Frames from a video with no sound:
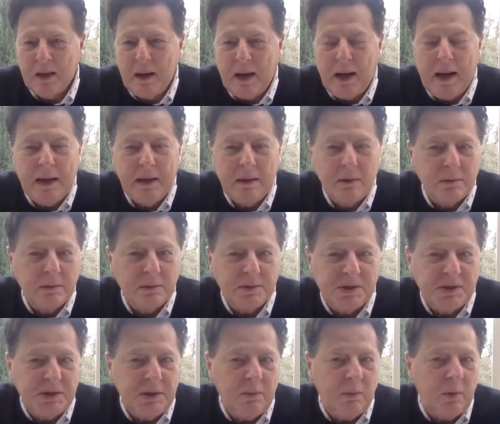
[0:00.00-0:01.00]
I don't
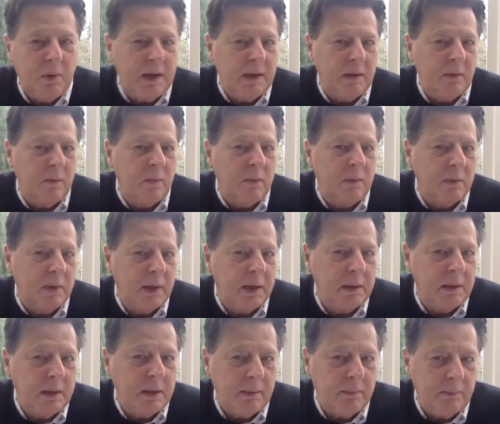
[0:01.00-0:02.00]
see why it won't
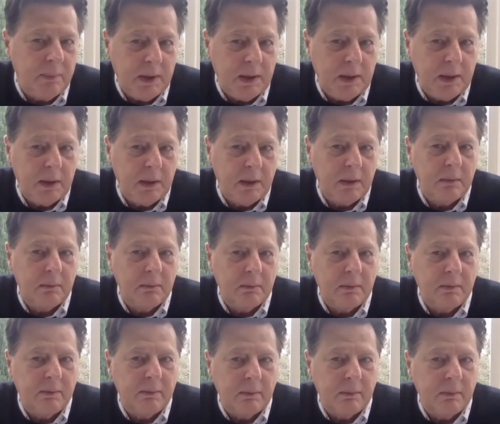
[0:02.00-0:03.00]
end up being
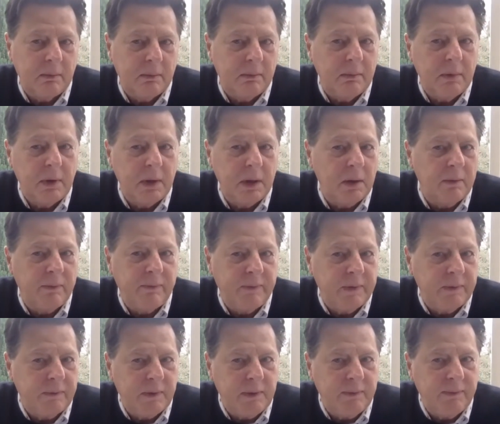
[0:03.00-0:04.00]

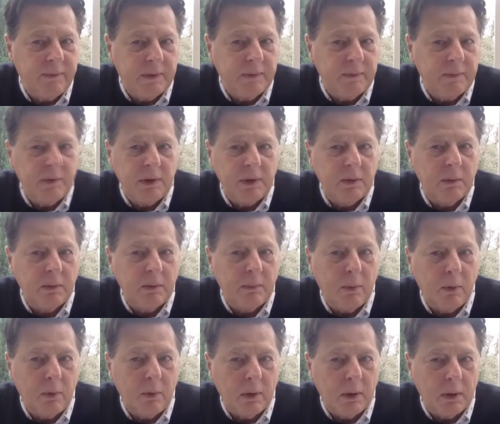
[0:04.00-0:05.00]
50-50 or
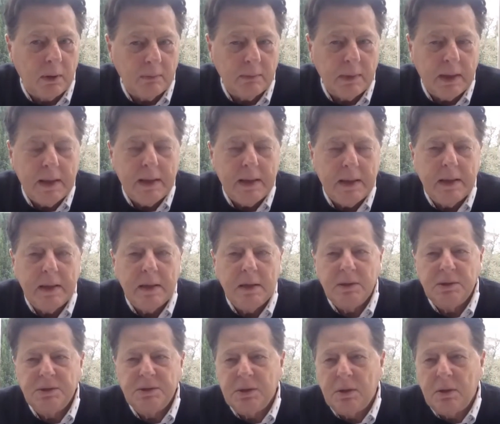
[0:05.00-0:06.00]
more.
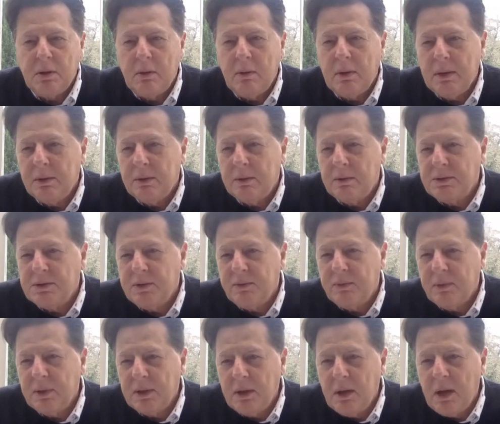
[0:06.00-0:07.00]
So there's a
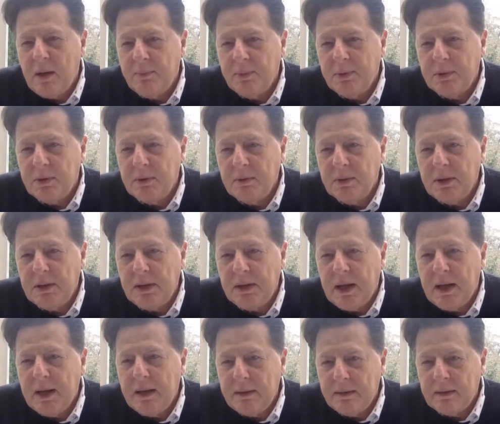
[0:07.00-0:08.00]
real opportunity,
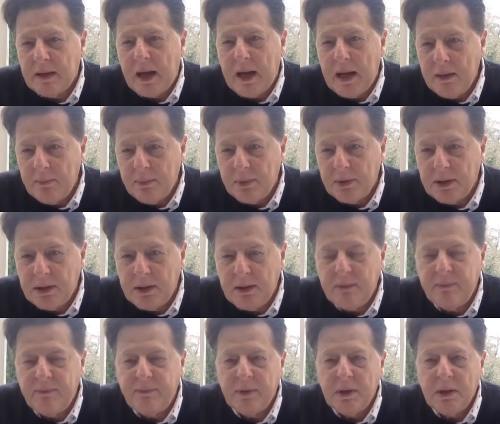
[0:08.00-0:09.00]
I
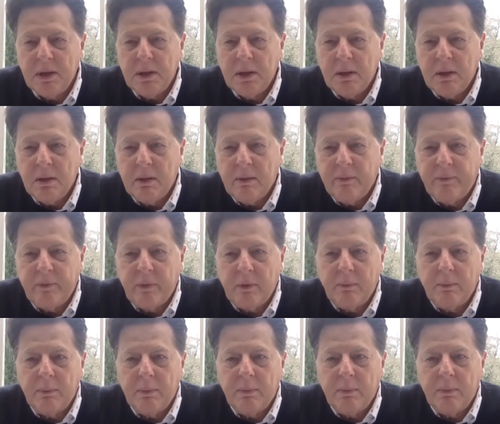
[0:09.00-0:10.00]
believe,
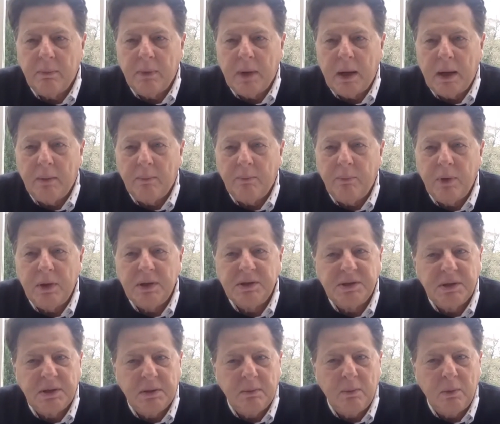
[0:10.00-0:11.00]
for
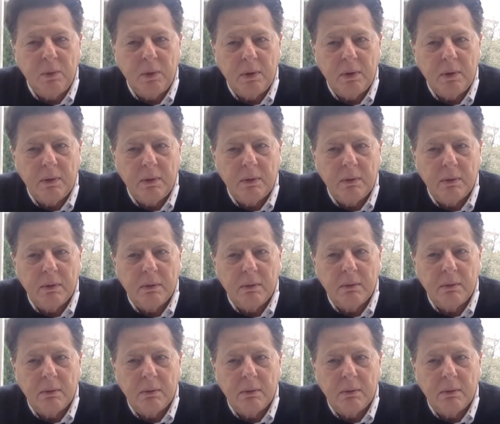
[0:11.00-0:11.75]
bricks and mortar